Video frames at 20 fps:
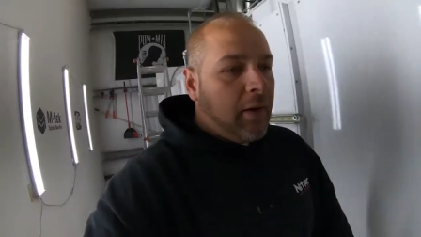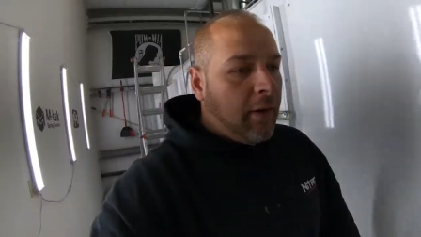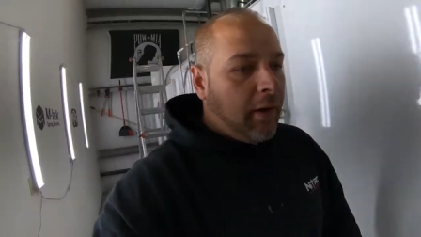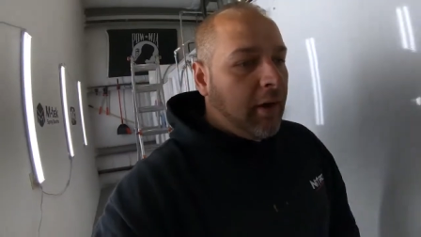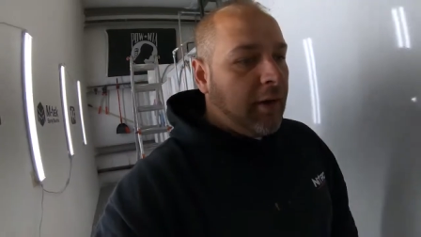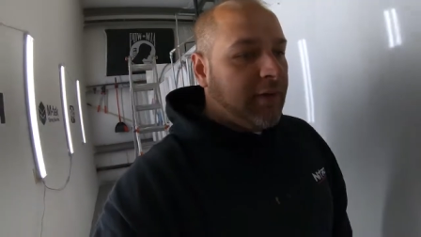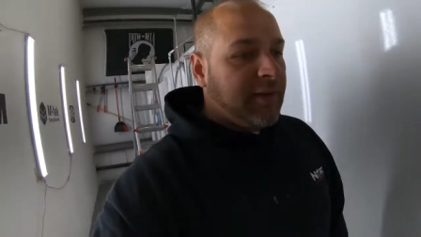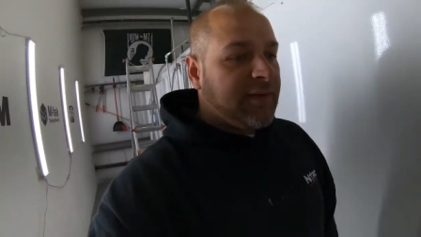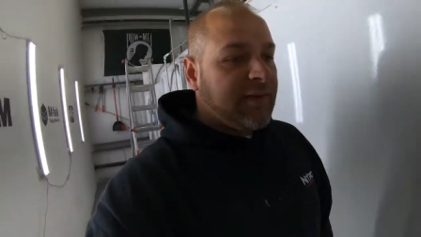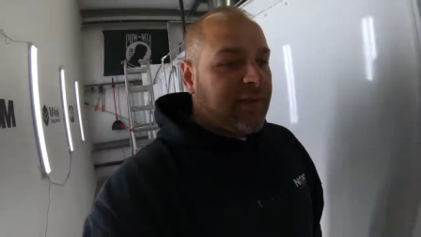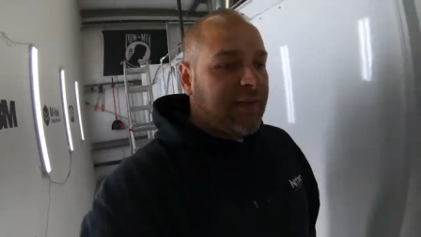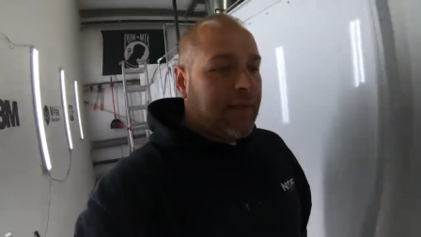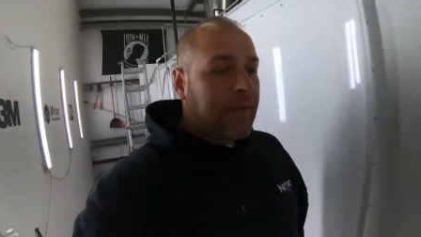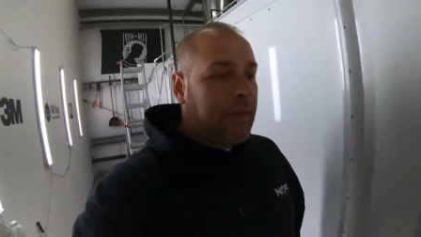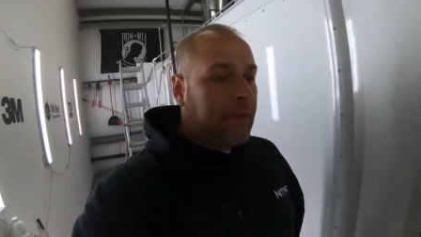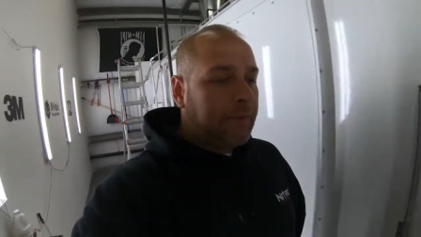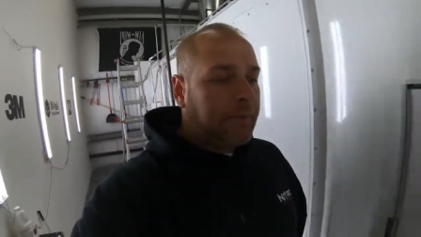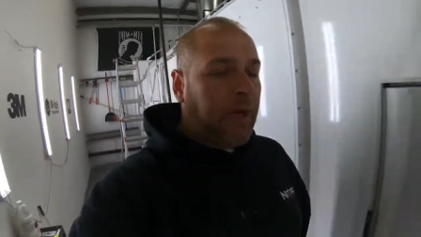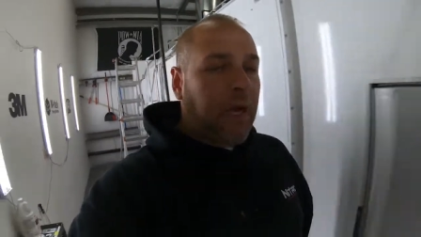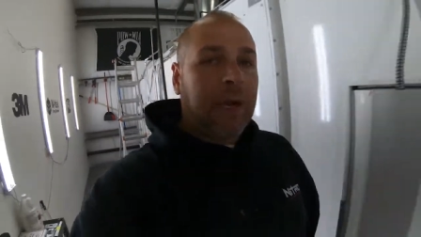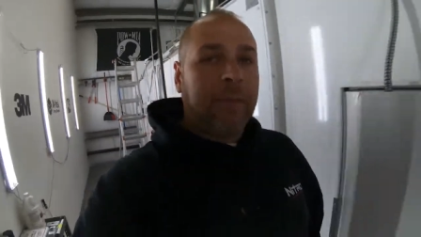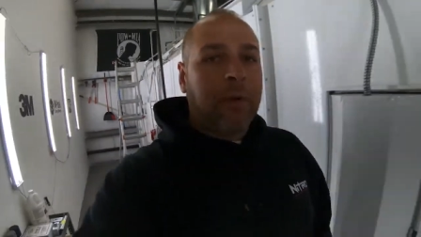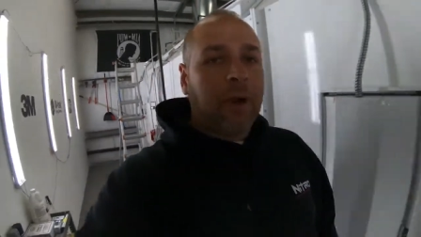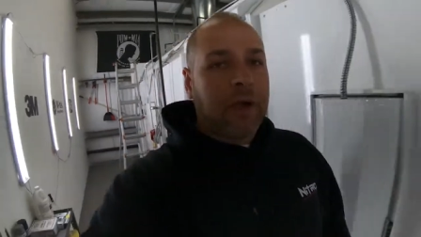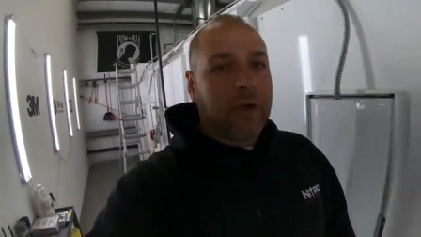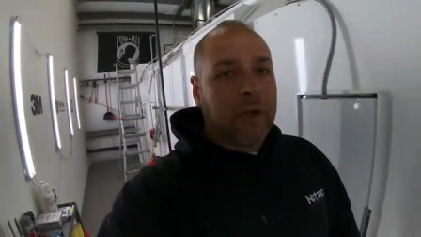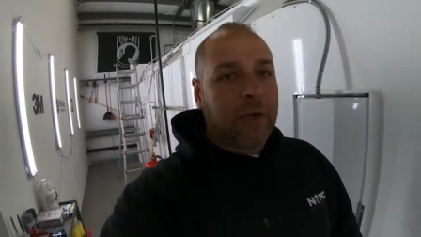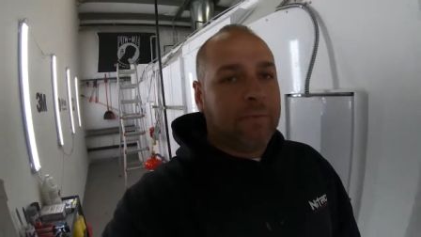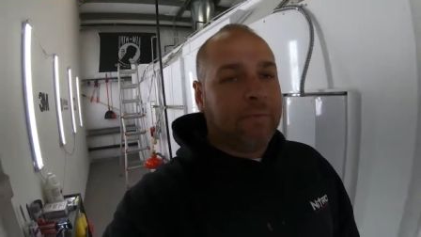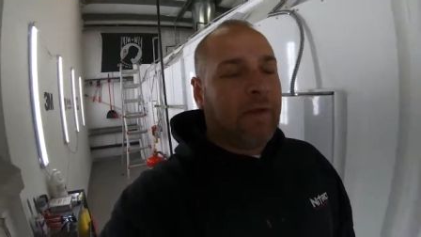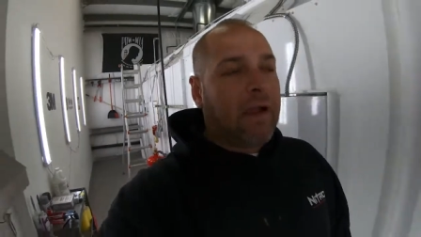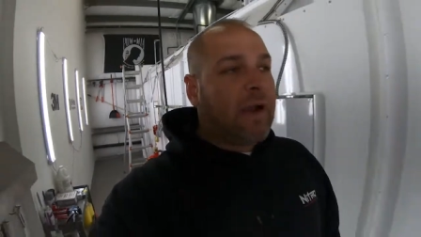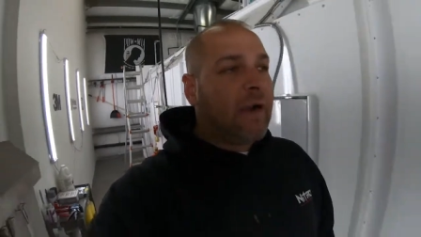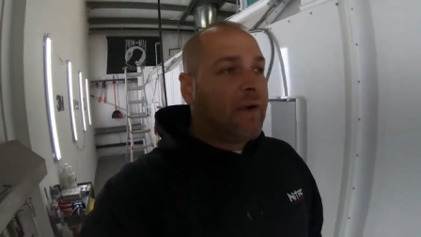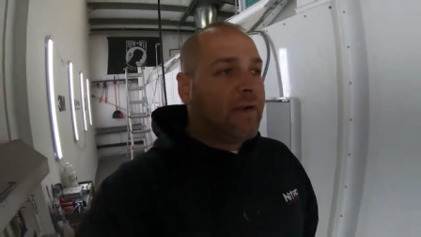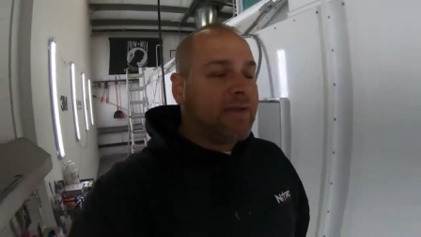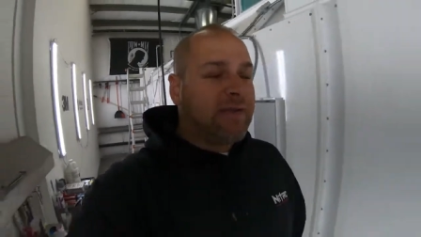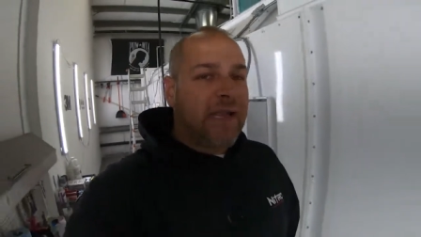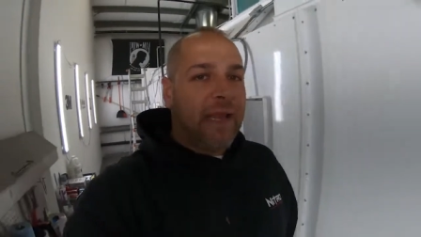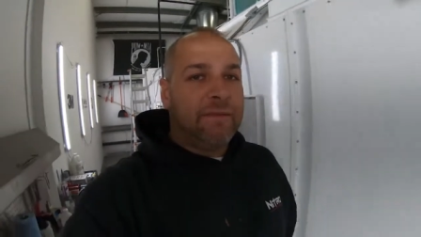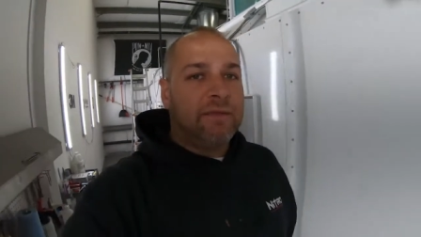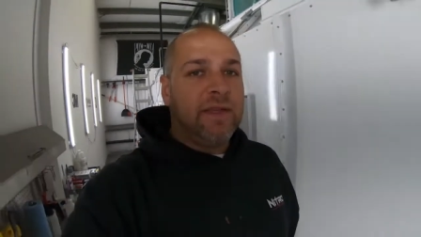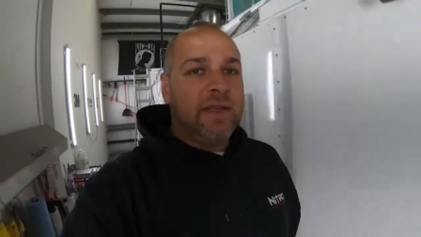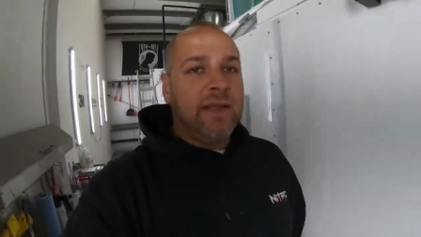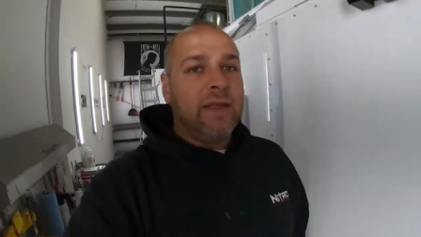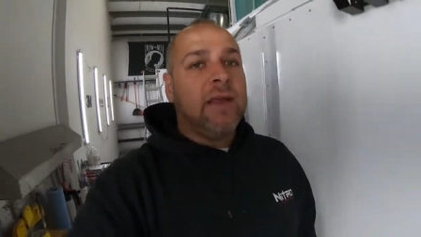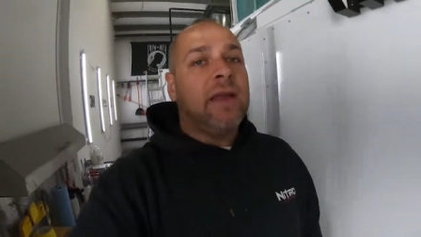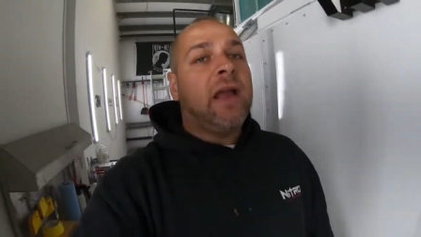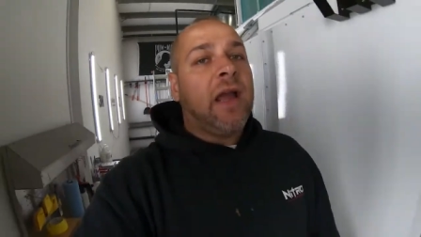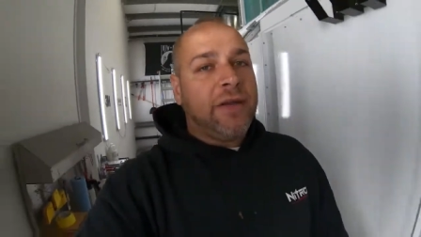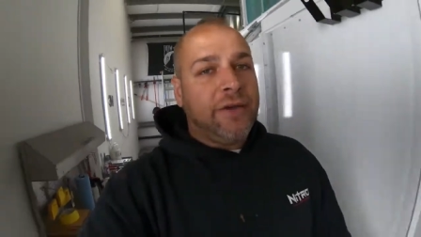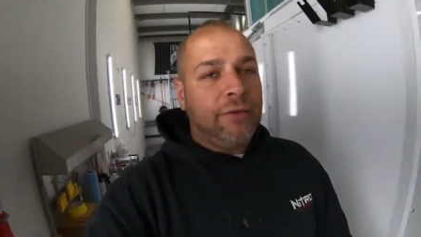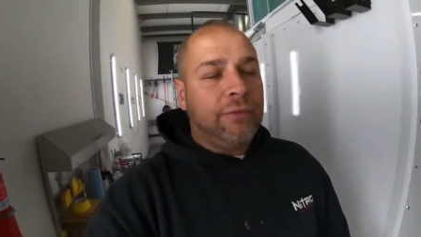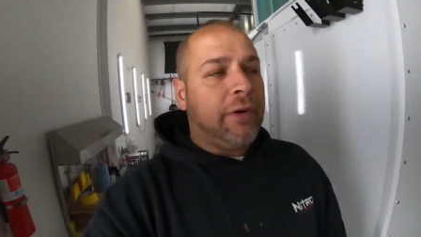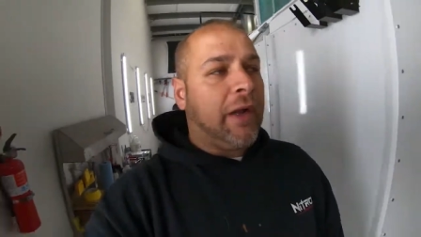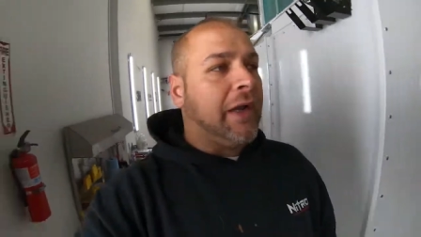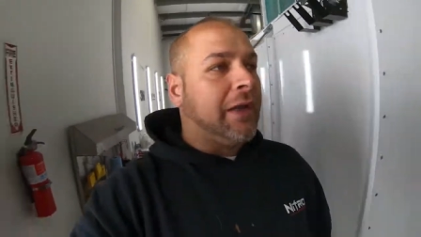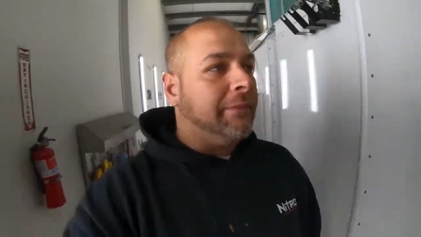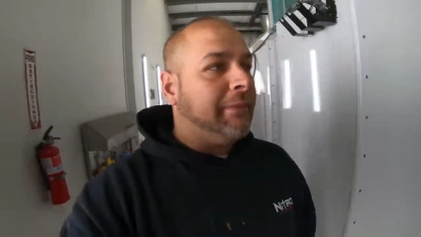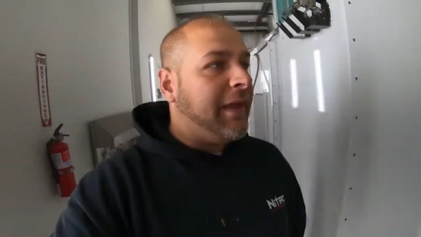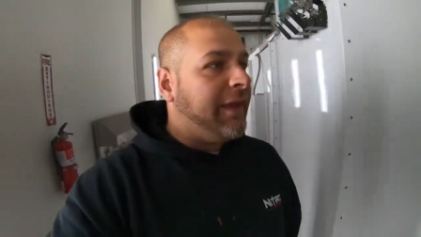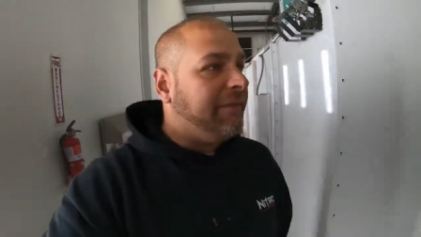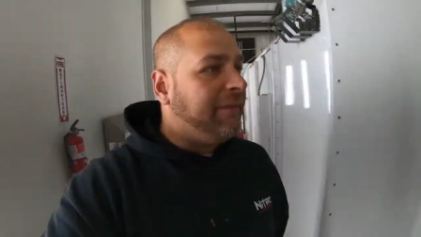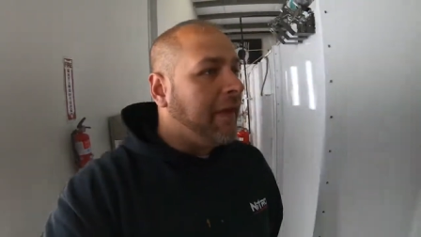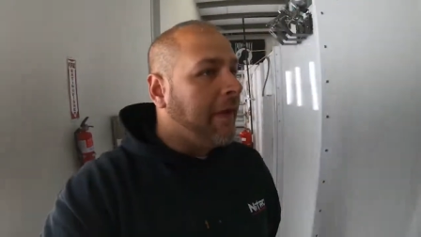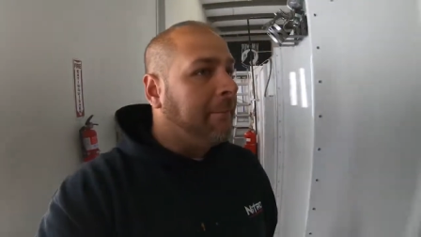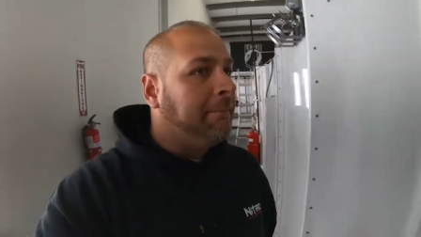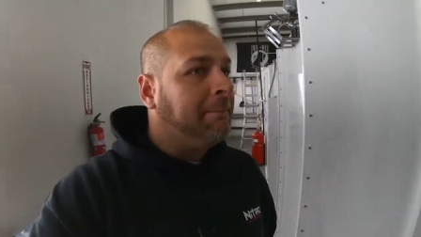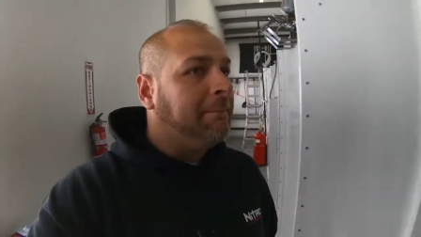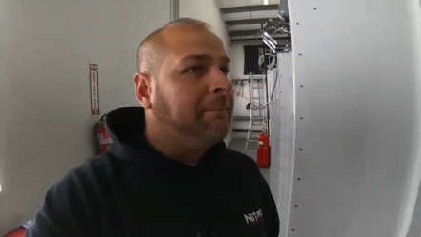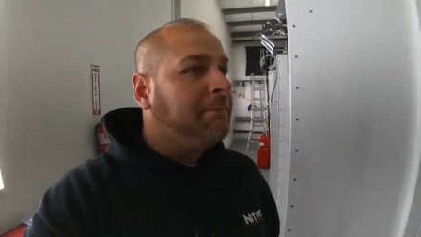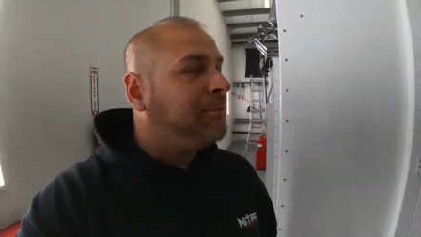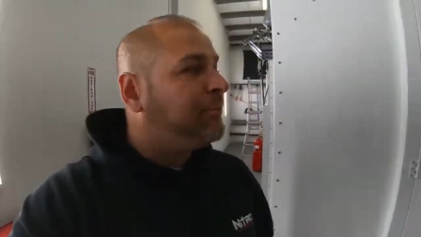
Honestly, Barker Fire and Safety, I do recommend them.